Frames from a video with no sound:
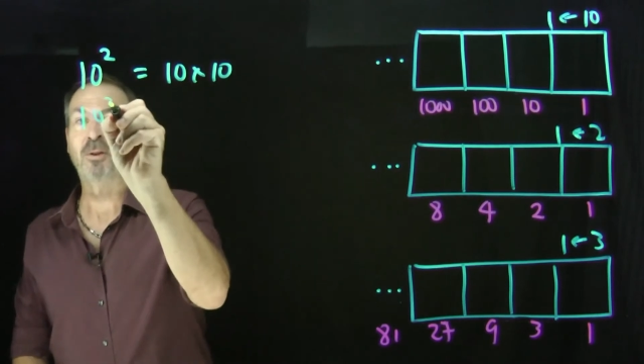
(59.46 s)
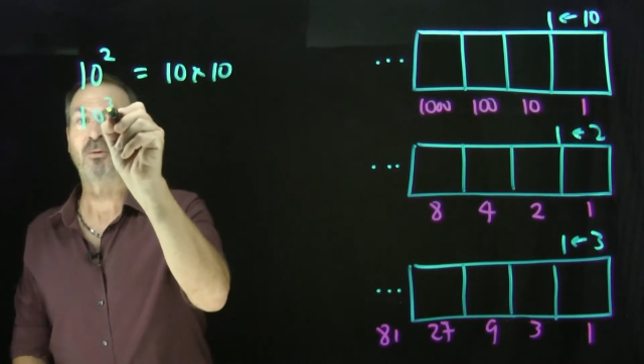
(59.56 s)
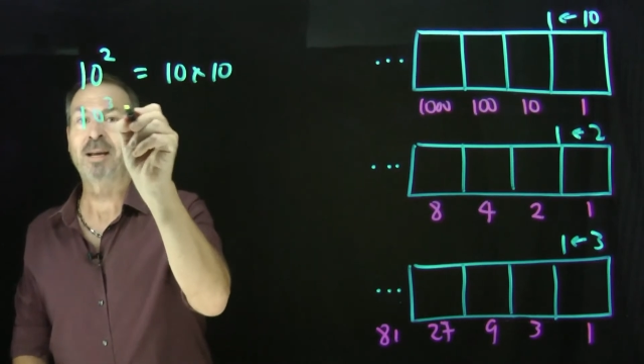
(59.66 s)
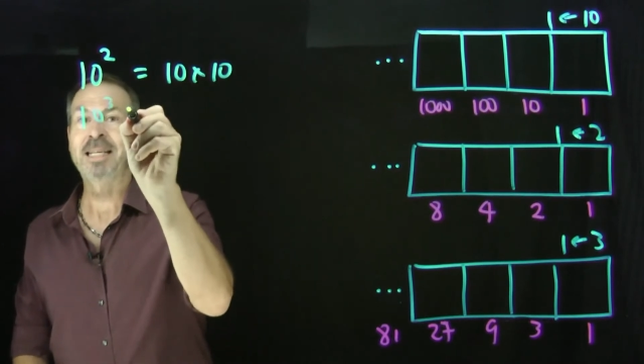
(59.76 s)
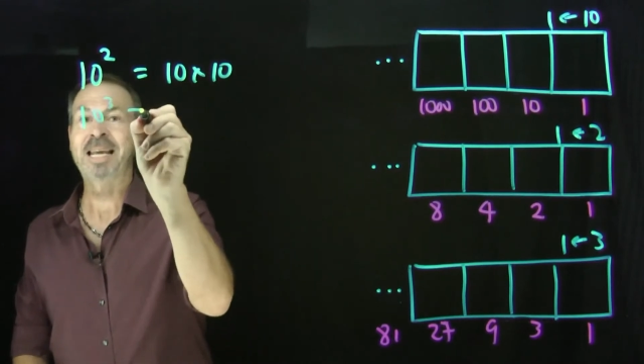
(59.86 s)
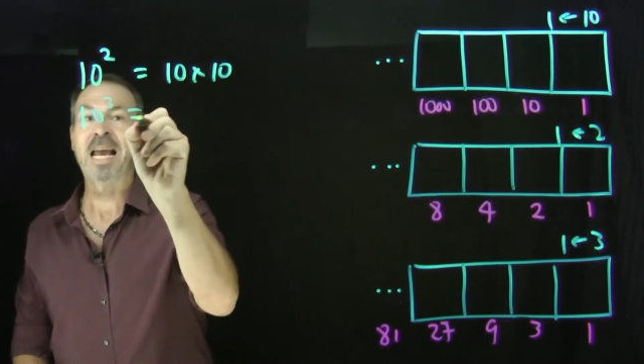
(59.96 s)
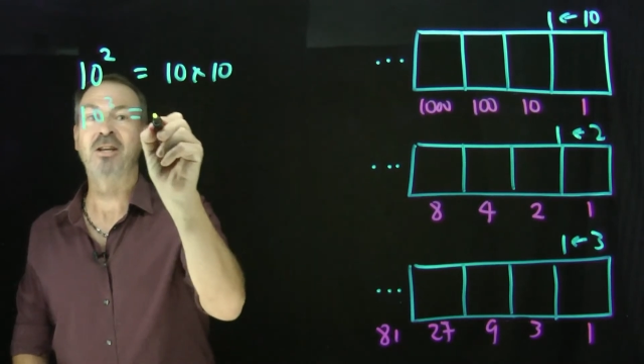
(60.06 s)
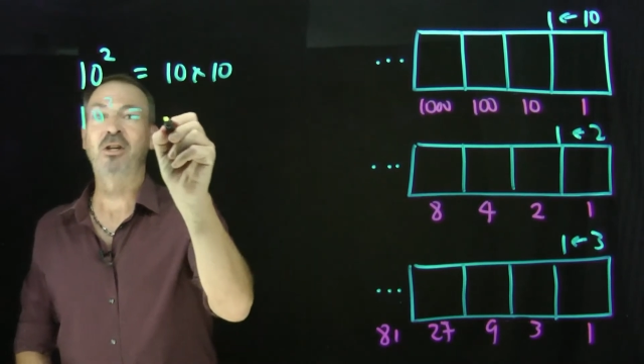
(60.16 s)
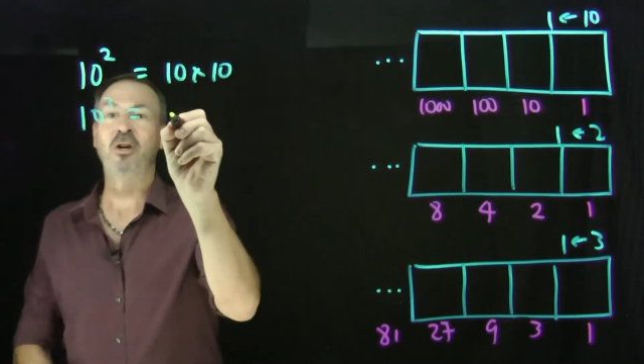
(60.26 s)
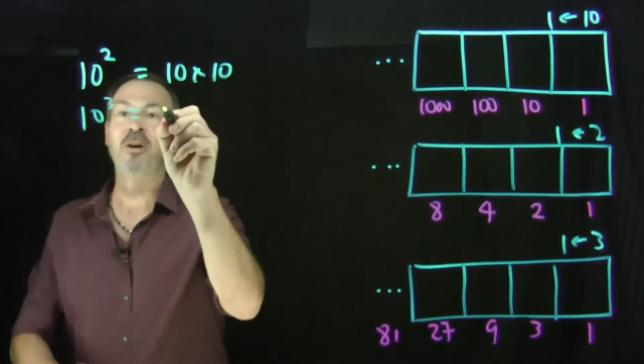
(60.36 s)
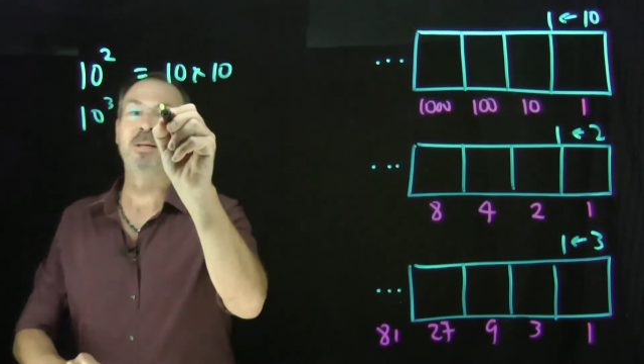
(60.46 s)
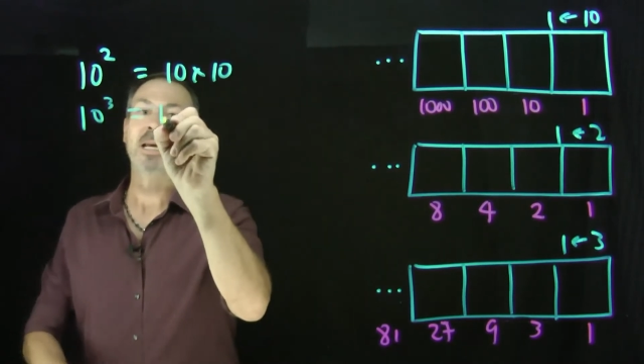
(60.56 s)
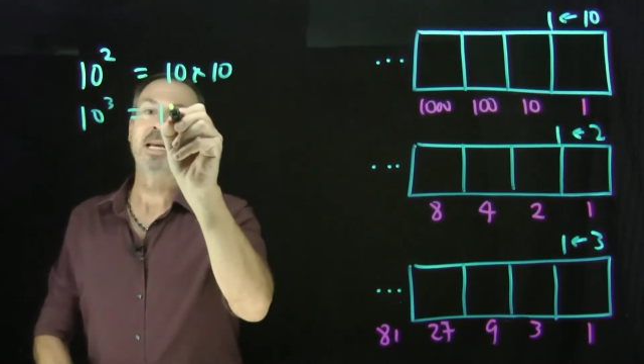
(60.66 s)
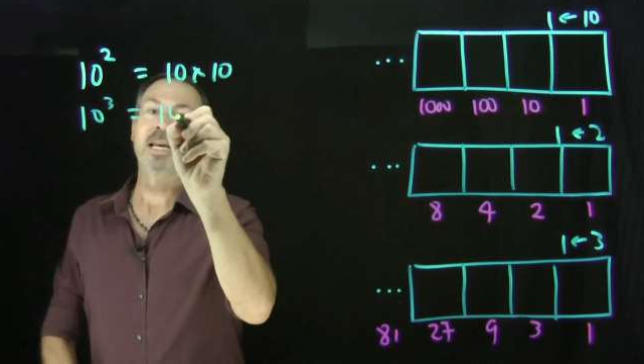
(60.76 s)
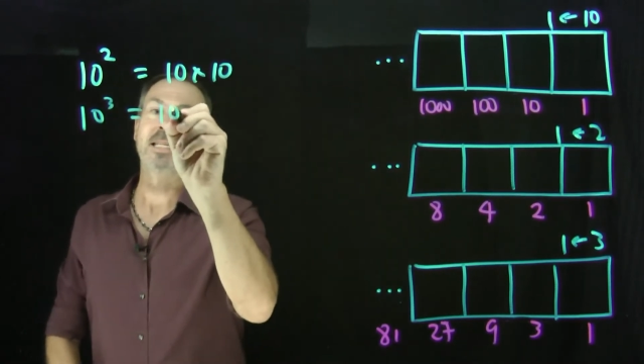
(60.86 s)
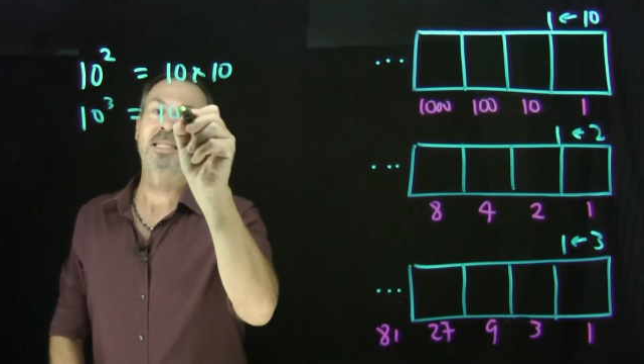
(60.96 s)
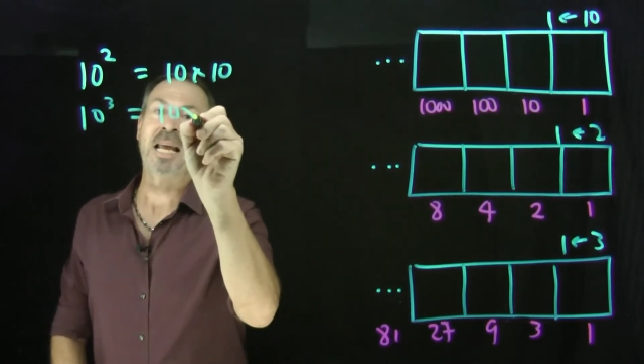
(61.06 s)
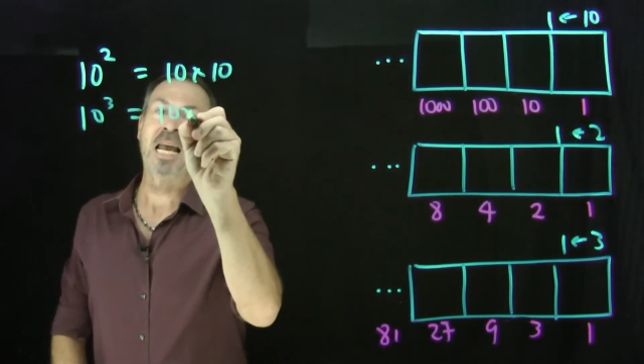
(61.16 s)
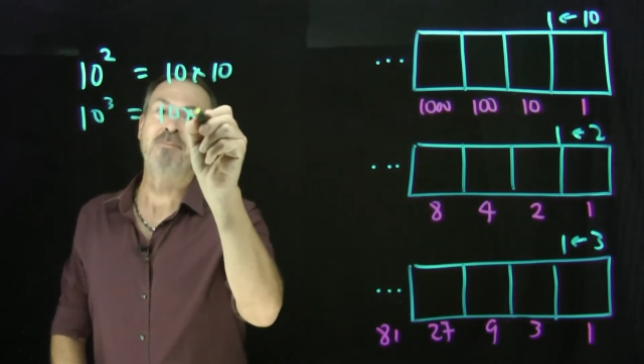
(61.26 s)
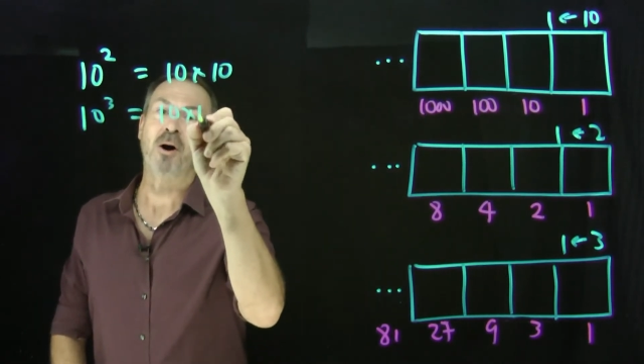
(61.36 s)
3, 10 cubed, is
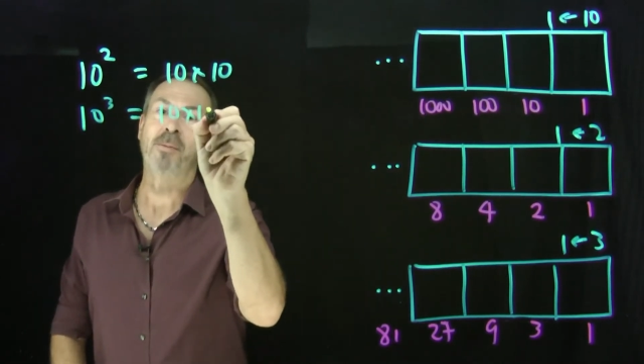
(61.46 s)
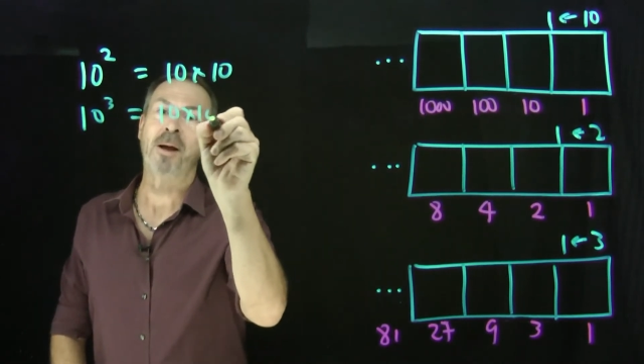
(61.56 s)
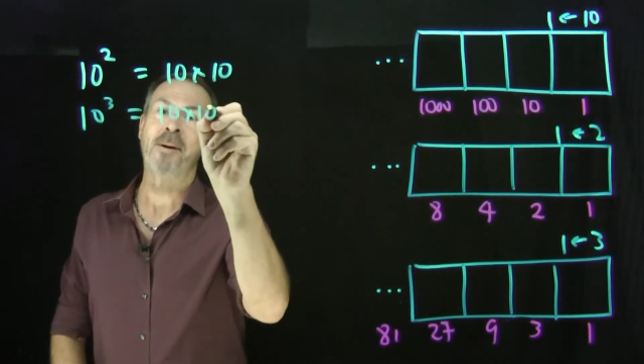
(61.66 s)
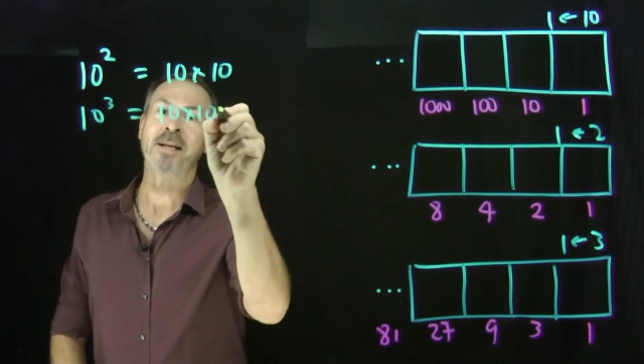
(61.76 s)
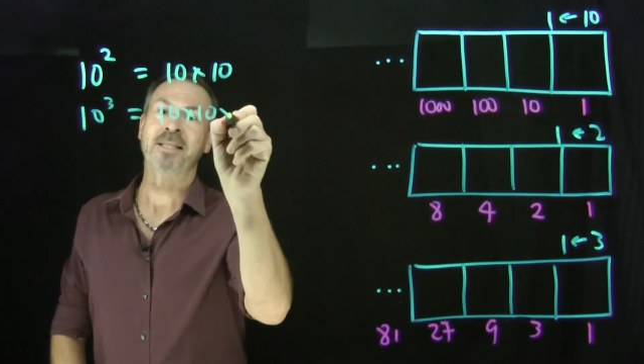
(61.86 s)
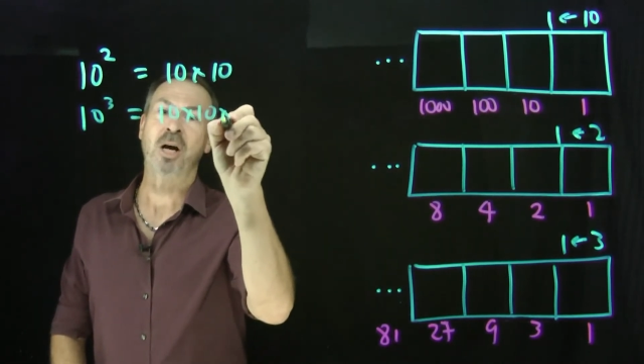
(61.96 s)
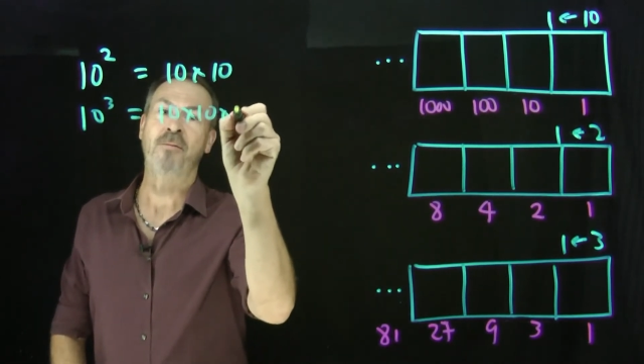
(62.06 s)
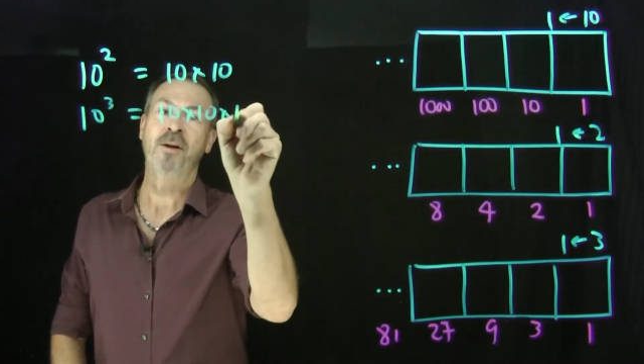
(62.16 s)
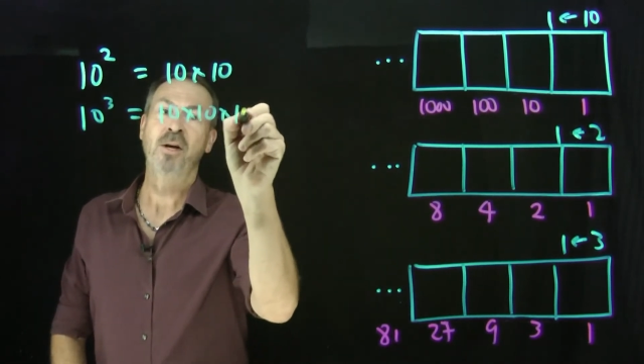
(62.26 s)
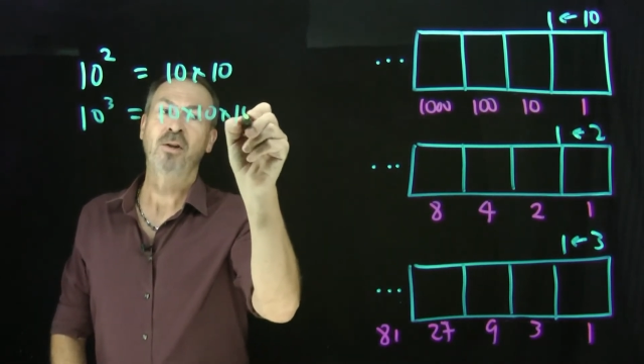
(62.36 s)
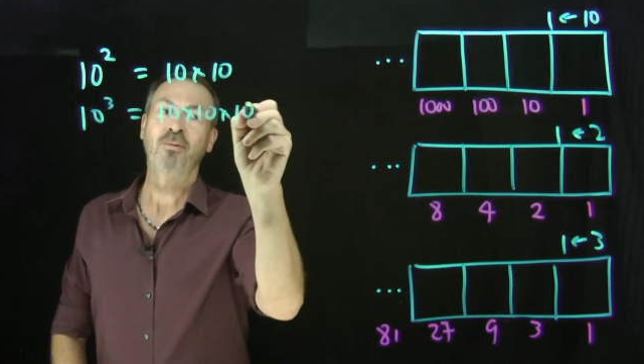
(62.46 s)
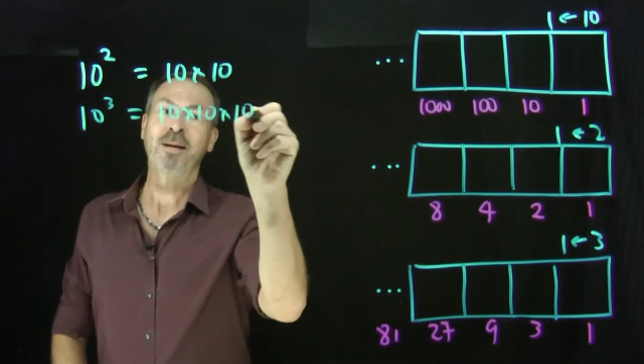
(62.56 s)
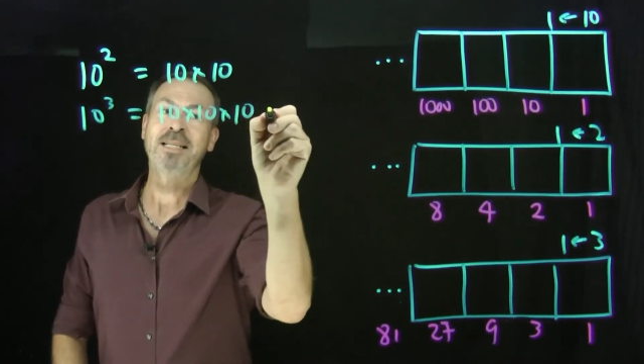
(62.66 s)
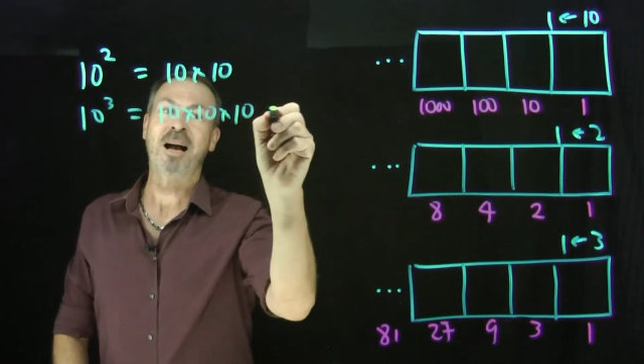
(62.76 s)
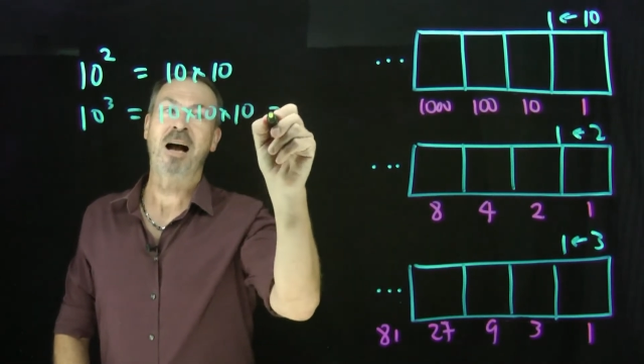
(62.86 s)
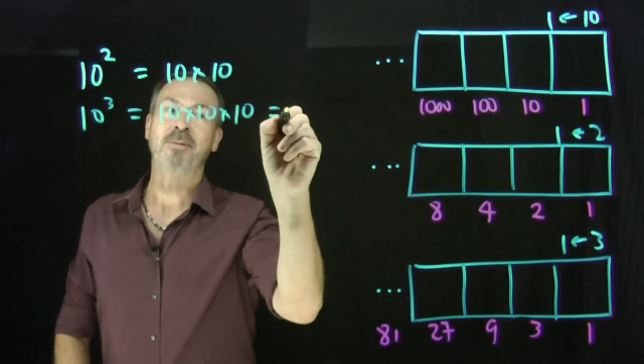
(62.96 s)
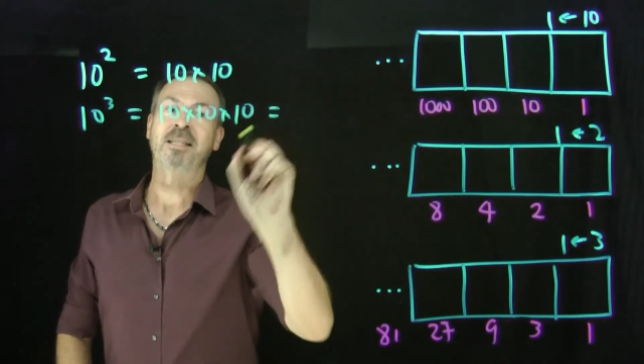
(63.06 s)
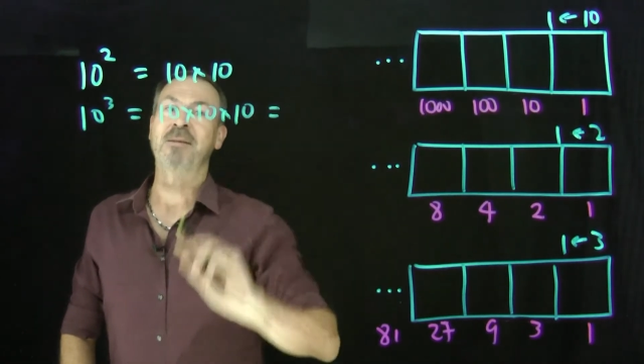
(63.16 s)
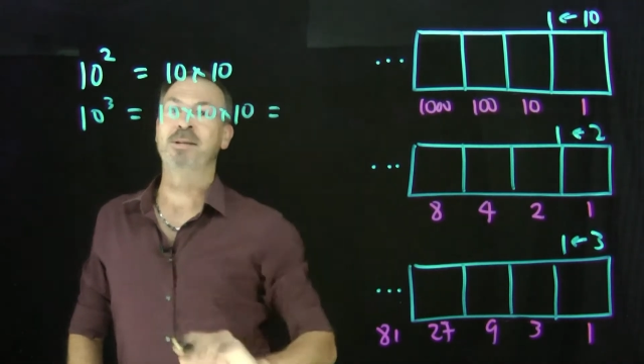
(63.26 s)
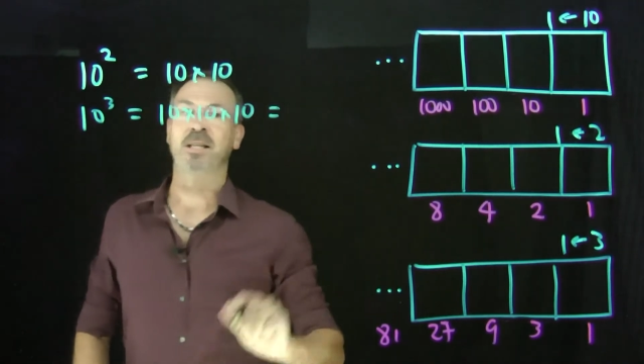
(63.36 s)
10 multiplied by itself 3 times
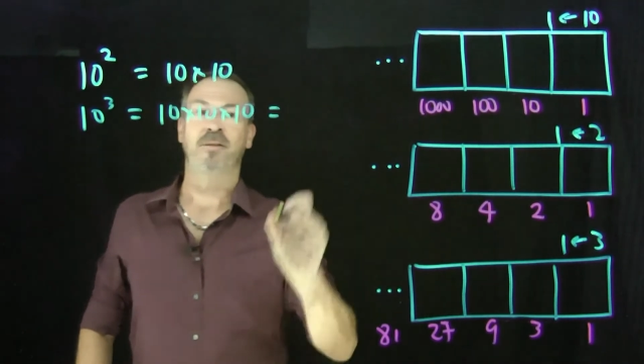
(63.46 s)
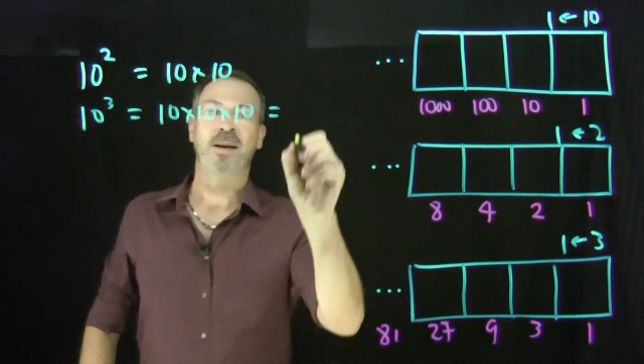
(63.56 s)
to give myself